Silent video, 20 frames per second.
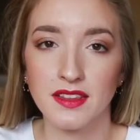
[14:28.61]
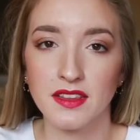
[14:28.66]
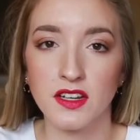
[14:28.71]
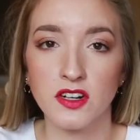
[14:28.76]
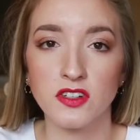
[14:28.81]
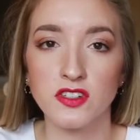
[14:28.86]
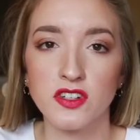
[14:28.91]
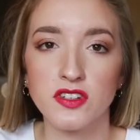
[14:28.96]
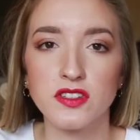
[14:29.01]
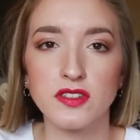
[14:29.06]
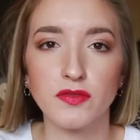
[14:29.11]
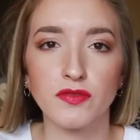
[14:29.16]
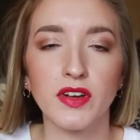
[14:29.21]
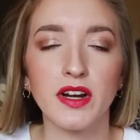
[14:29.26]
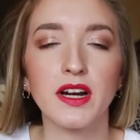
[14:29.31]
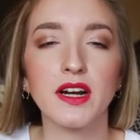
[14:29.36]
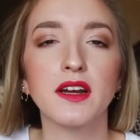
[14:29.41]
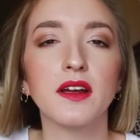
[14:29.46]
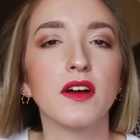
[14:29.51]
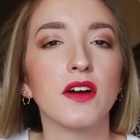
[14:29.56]
They're just
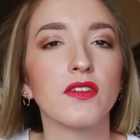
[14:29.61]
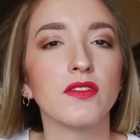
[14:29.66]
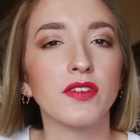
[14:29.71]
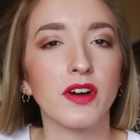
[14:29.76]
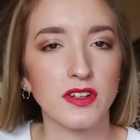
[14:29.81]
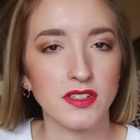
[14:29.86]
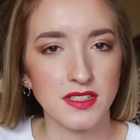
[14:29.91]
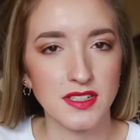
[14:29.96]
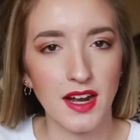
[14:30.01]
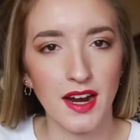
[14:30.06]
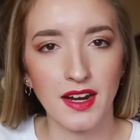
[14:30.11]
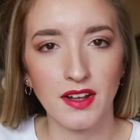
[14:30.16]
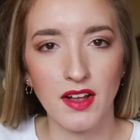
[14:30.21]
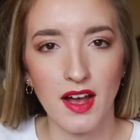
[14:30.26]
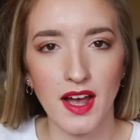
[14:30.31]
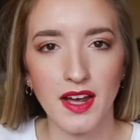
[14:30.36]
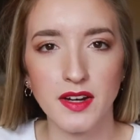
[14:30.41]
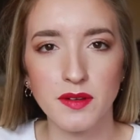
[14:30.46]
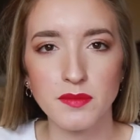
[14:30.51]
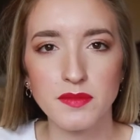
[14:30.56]
very versatile
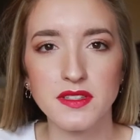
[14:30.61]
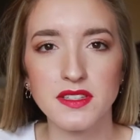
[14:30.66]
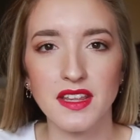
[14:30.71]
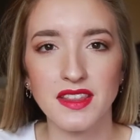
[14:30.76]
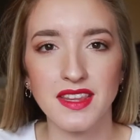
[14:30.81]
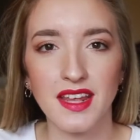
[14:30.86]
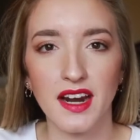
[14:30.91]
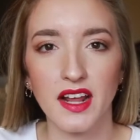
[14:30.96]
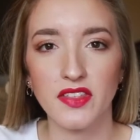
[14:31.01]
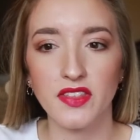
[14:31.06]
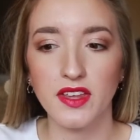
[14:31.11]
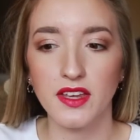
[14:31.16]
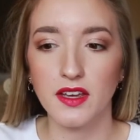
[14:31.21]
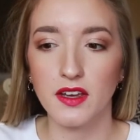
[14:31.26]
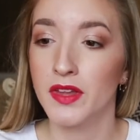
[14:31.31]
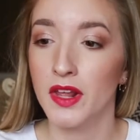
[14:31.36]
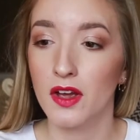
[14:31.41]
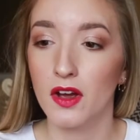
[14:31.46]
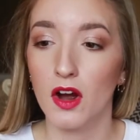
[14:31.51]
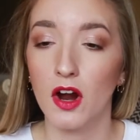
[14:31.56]
items that I
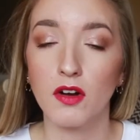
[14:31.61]
think